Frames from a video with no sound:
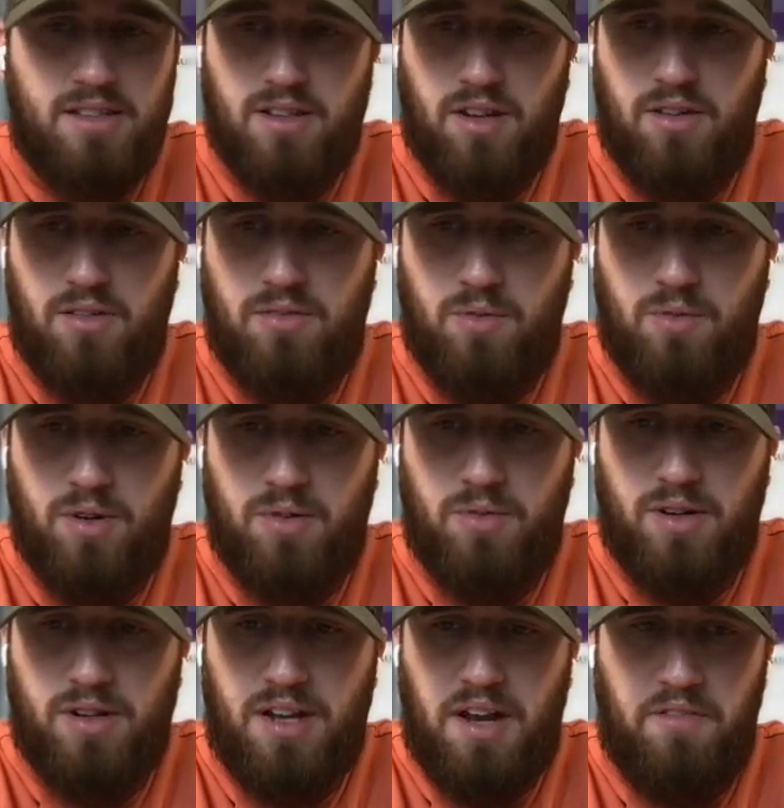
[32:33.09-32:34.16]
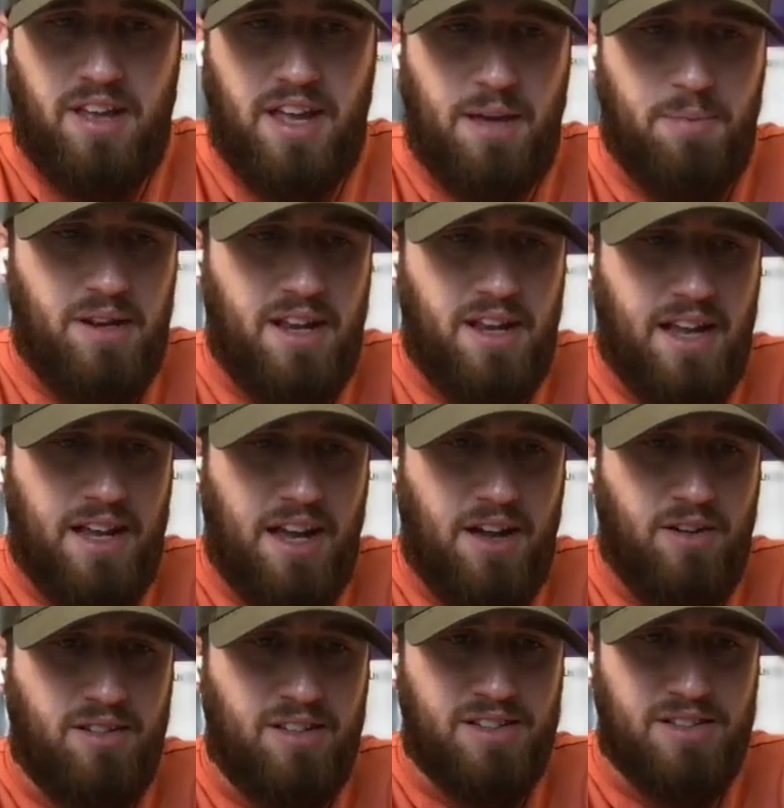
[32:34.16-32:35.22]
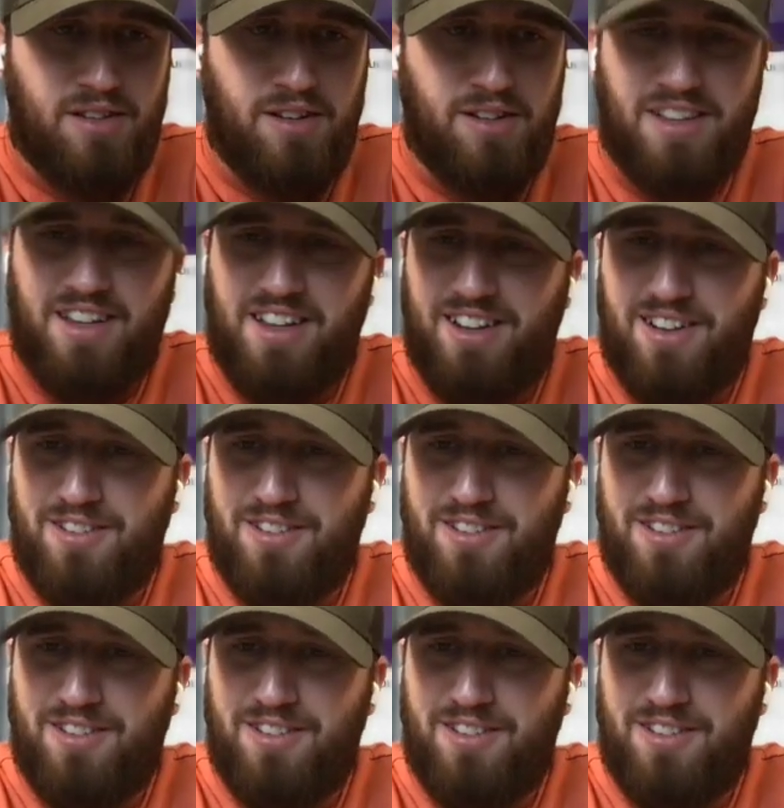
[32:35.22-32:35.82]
so we're definitely happy to hang out as long,